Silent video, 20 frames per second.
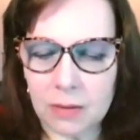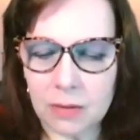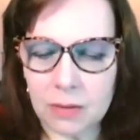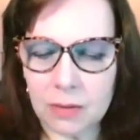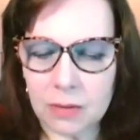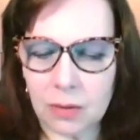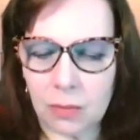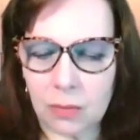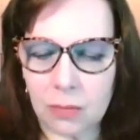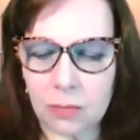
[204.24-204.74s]

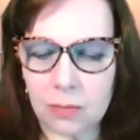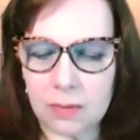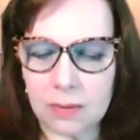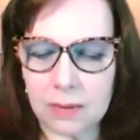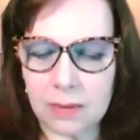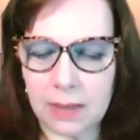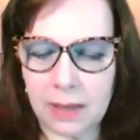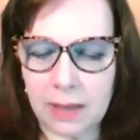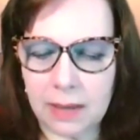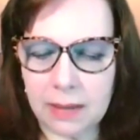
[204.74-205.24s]
So
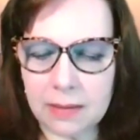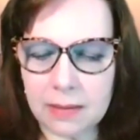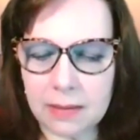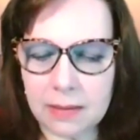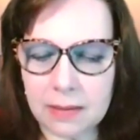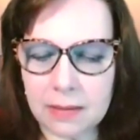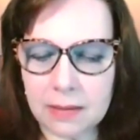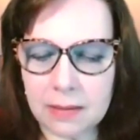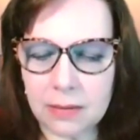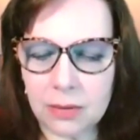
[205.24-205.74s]
let
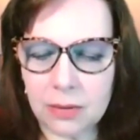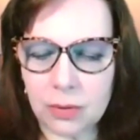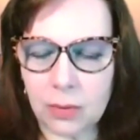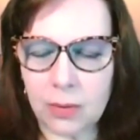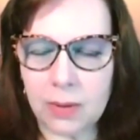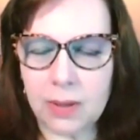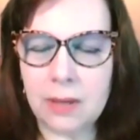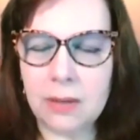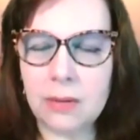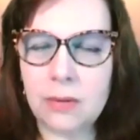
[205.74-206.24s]
us
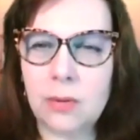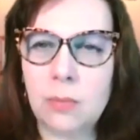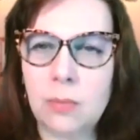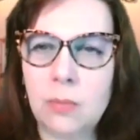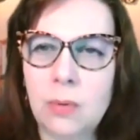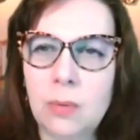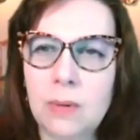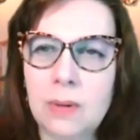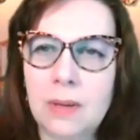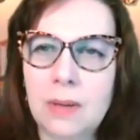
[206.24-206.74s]
join in
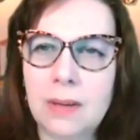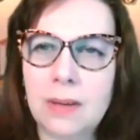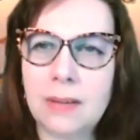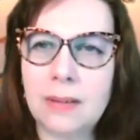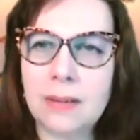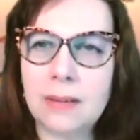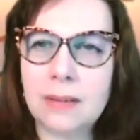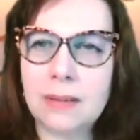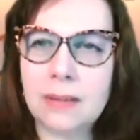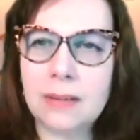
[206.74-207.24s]
community
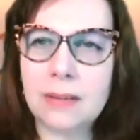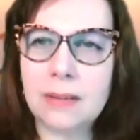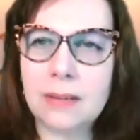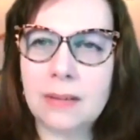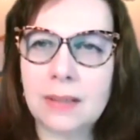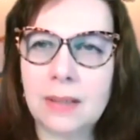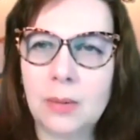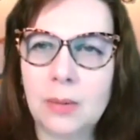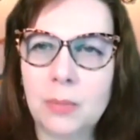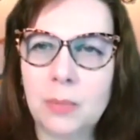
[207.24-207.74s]

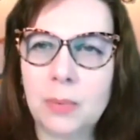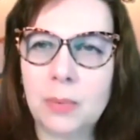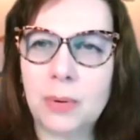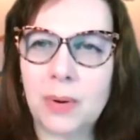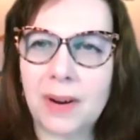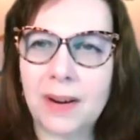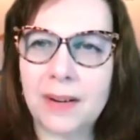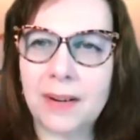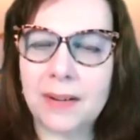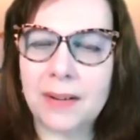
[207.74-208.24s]
in
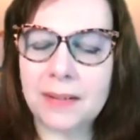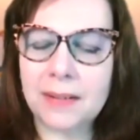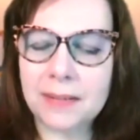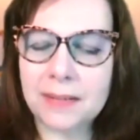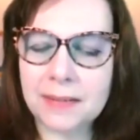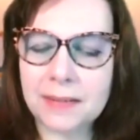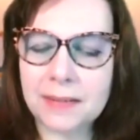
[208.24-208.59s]
prayer.